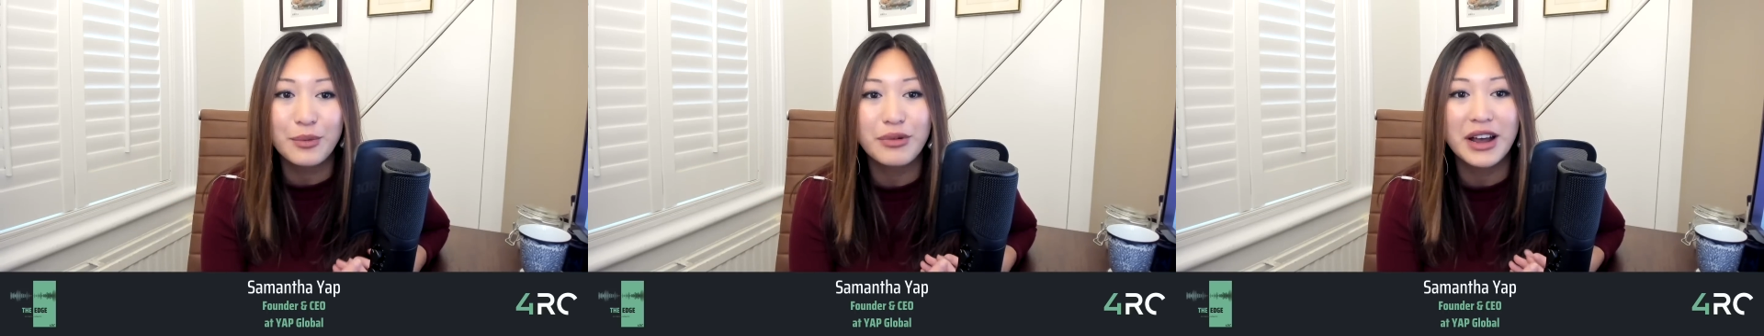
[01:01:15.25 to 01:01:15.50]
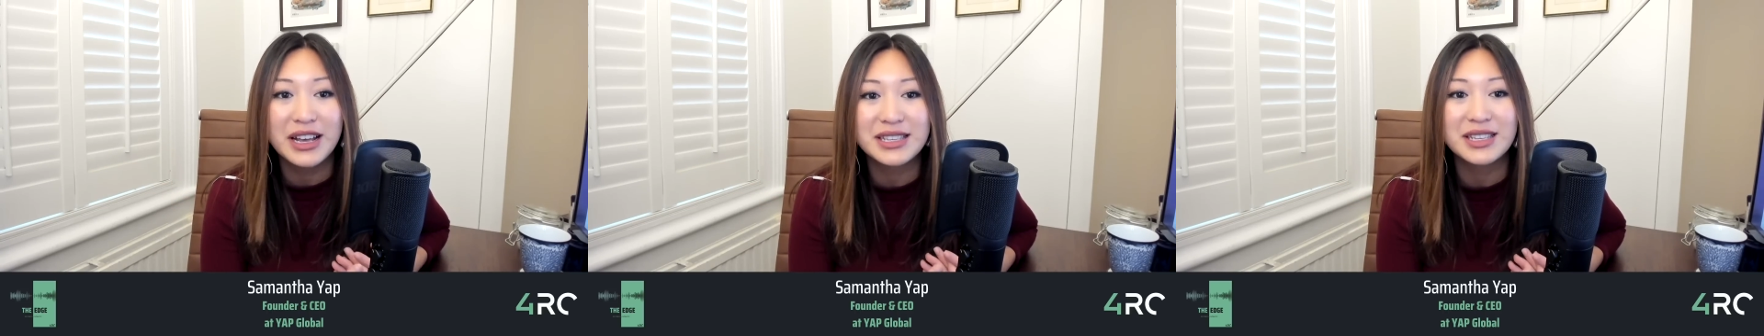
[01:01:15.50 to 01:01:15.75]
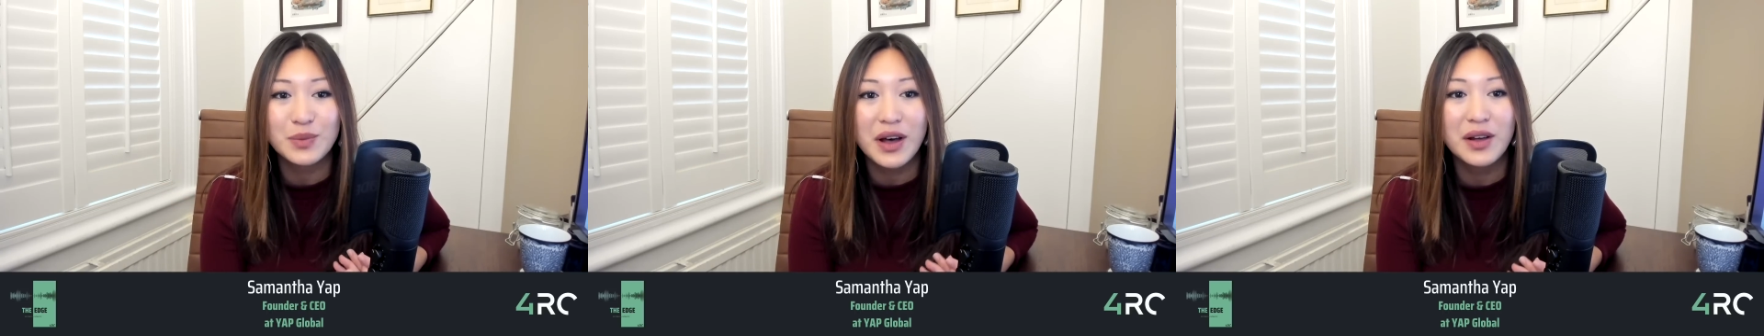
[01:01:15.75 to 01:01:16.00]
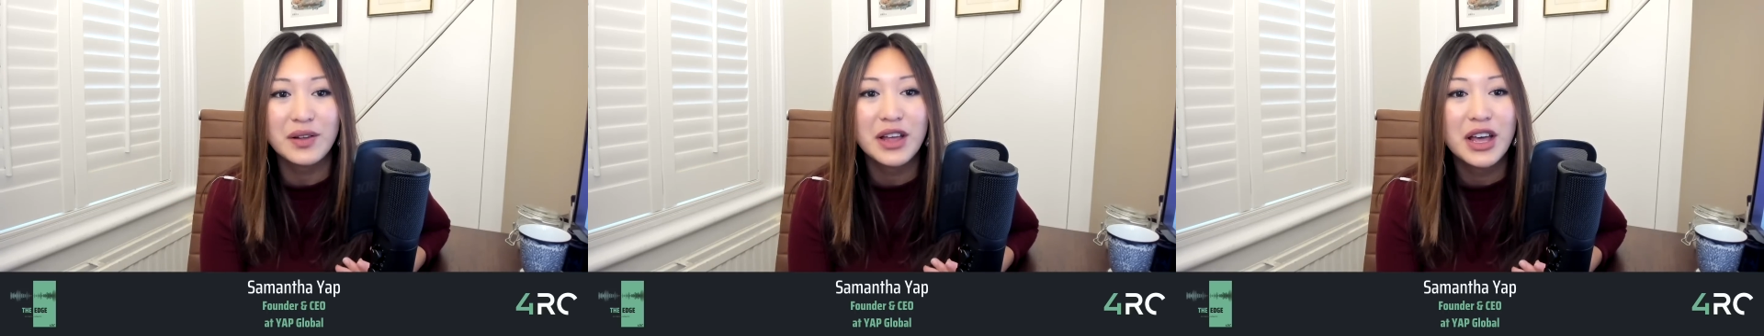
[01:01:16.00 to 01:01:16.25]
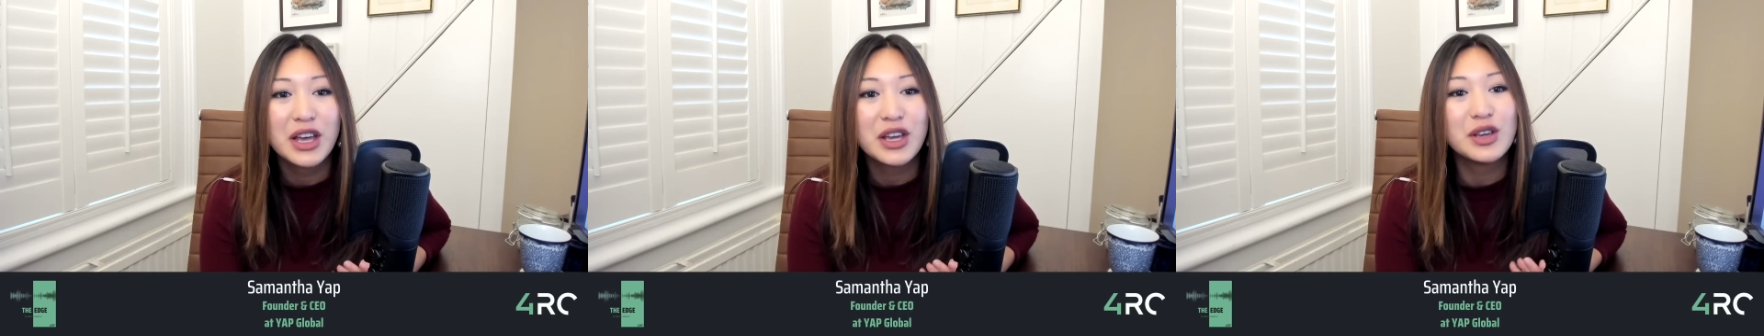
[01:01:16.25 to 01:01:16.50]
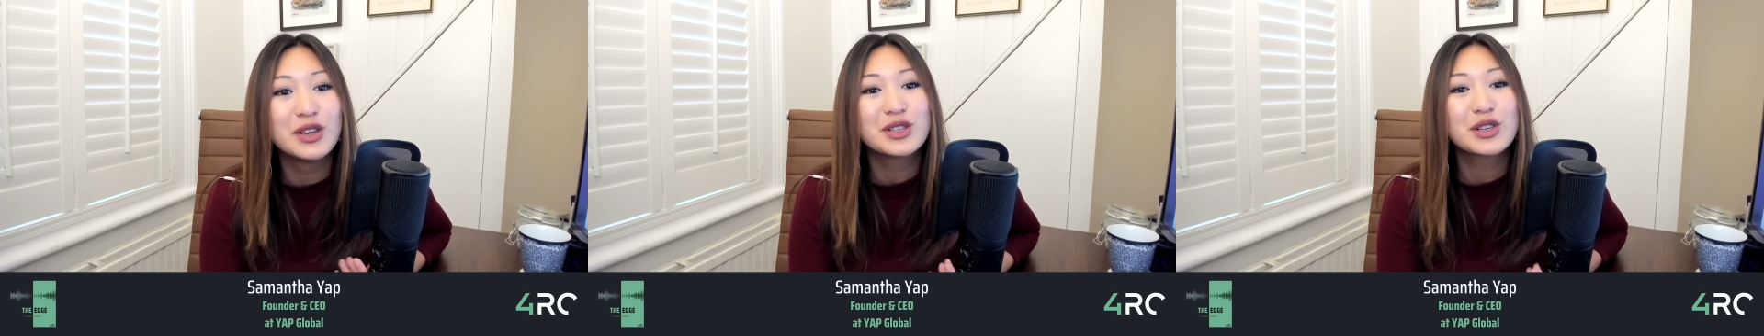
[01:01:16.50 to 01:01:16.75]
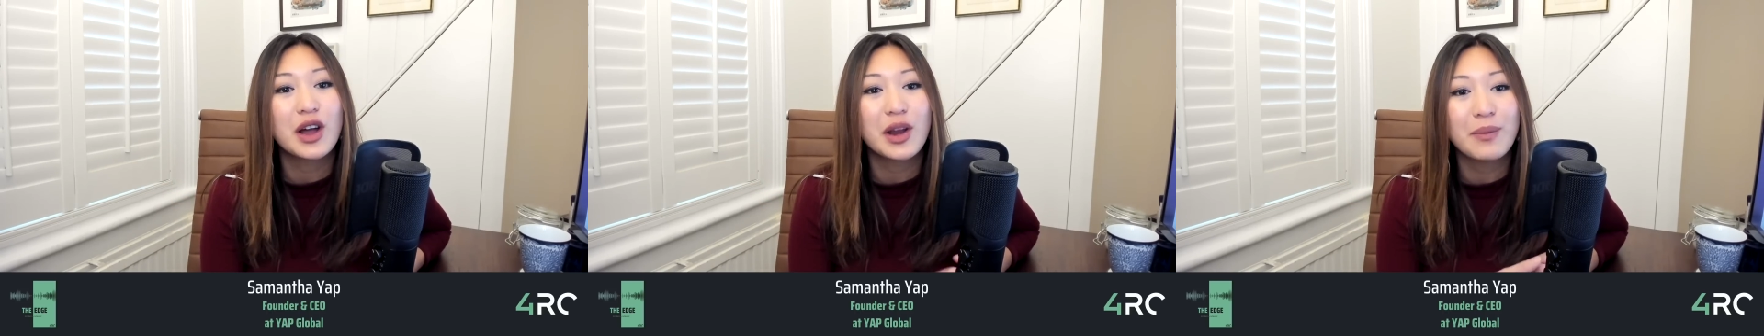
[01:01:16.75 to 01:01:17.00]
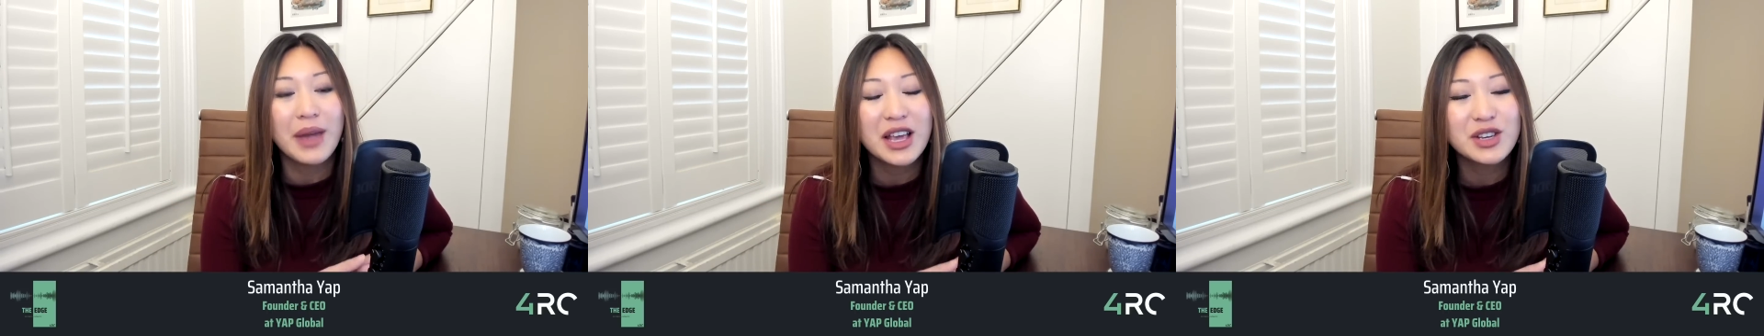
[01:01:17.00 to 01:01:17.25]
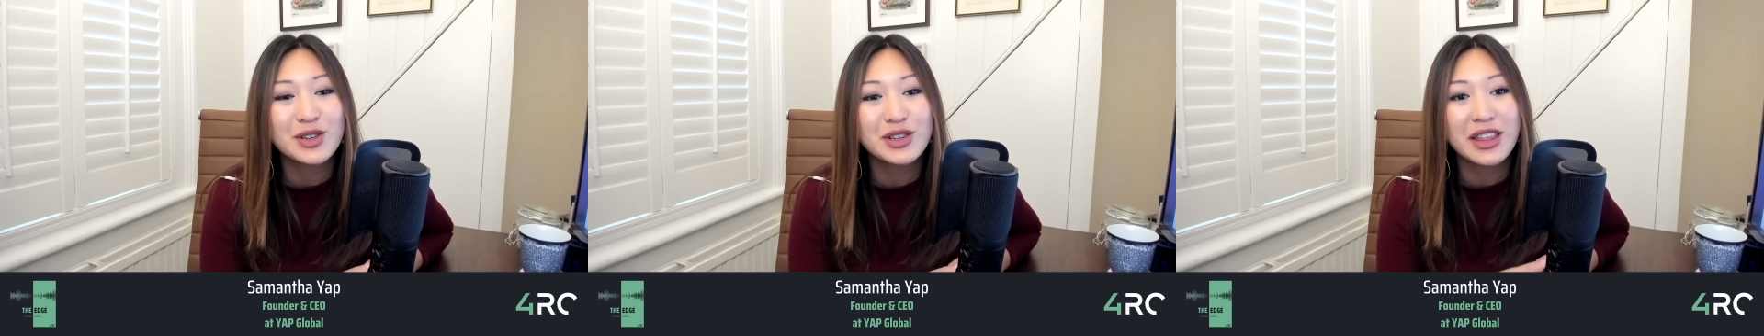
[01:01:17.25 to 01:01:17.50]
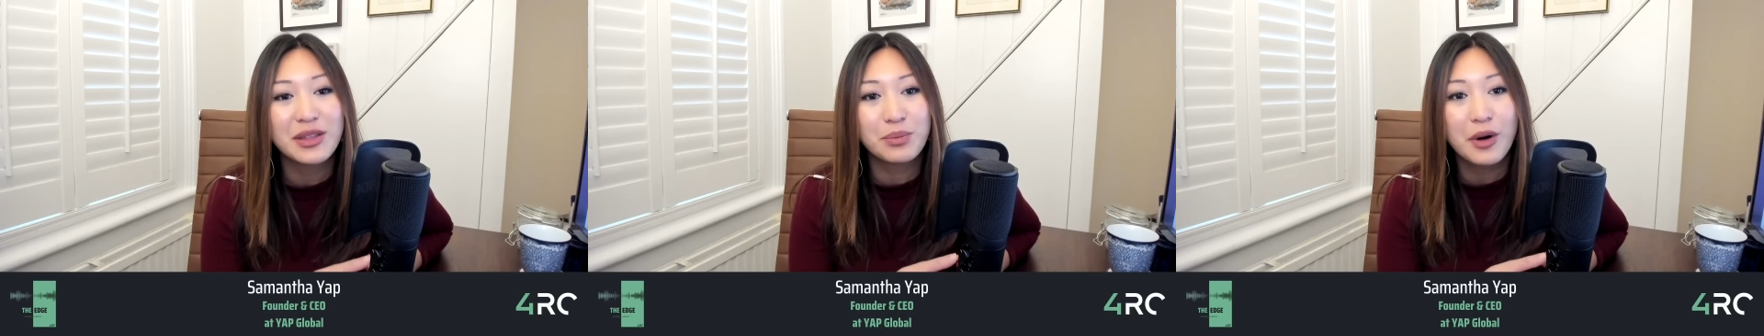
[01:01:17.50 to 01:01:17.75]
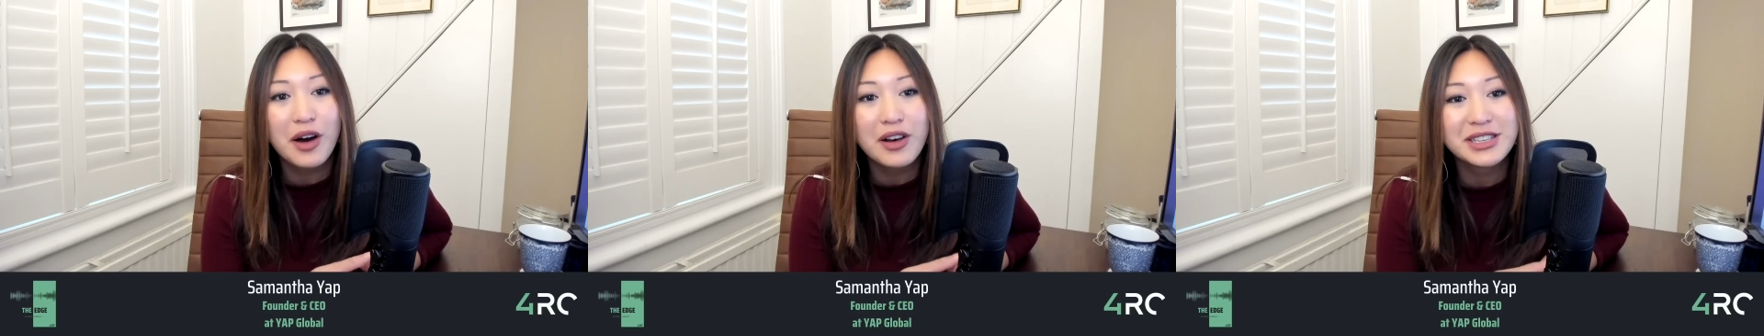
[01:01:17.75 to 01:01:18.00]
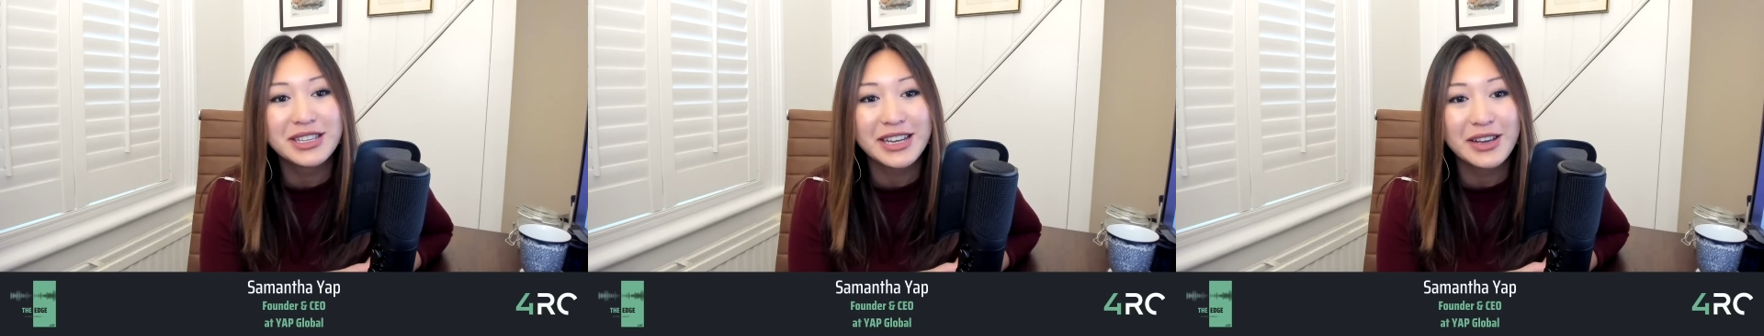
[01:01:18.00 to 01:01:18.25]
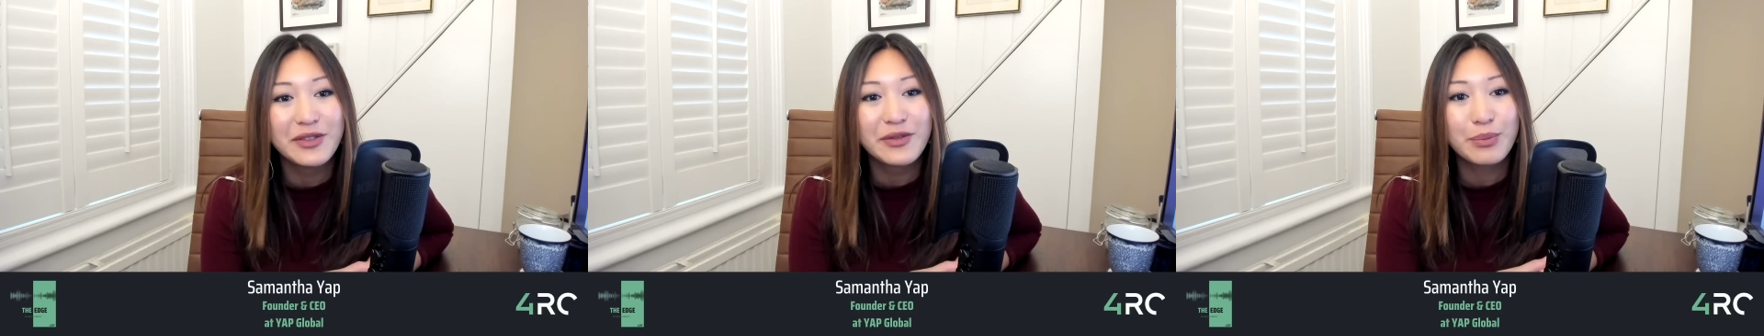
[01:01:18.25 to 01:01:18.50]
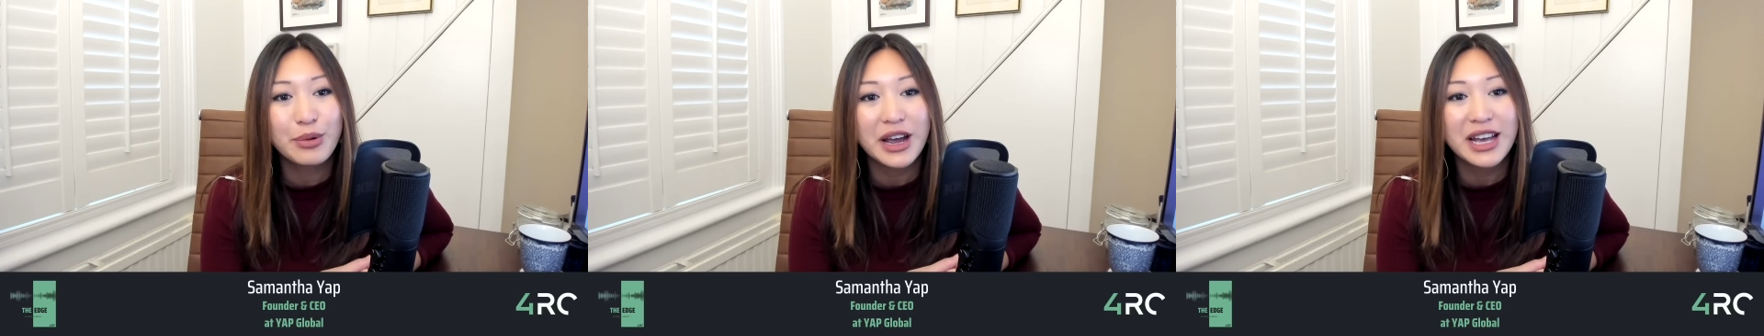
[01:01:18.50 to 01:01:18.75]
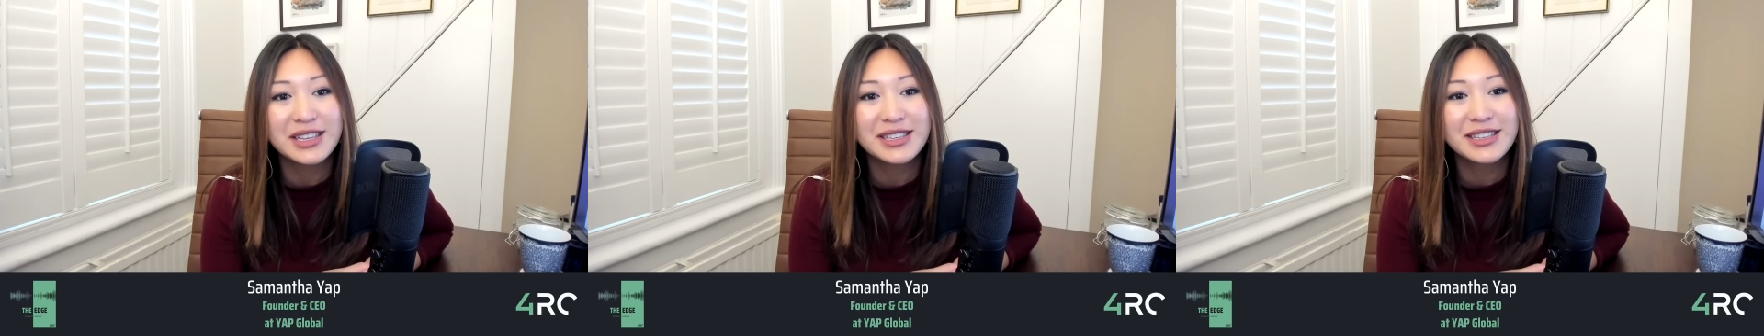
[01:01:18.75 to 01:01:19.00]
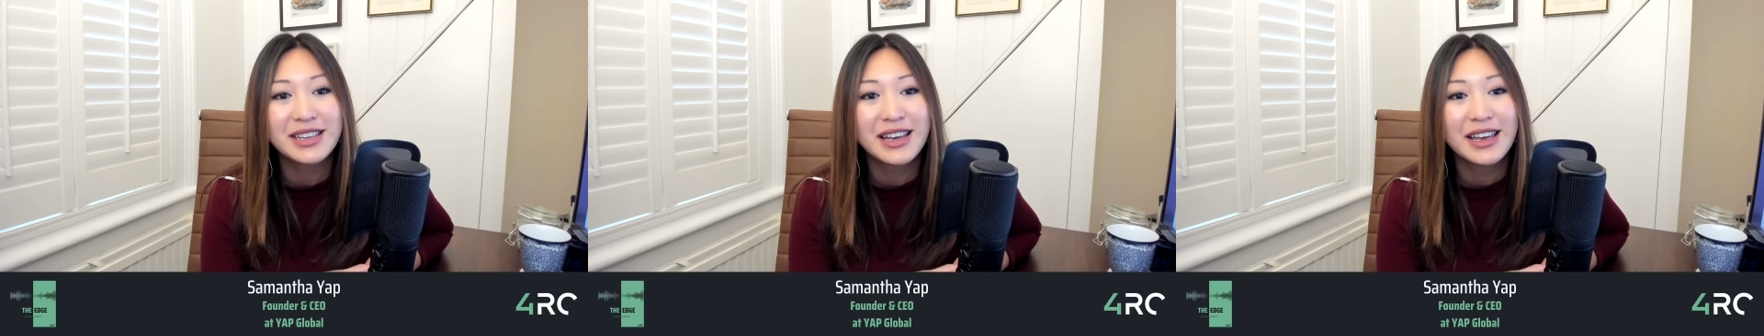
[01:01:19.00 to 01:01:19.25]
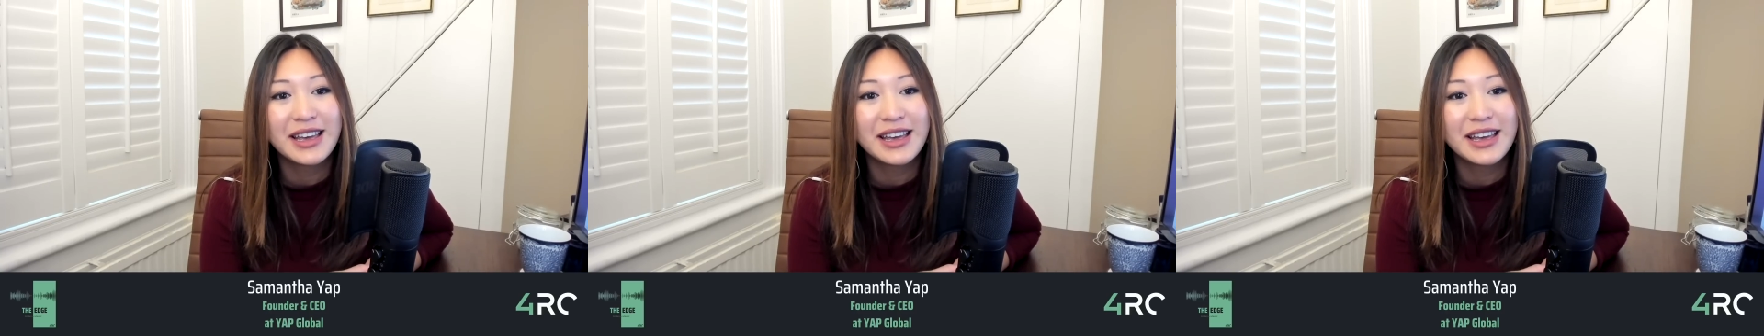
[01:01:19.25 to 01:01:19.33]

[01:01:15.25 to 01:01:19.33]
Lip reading: press as well. You just gotta make sure that the positive press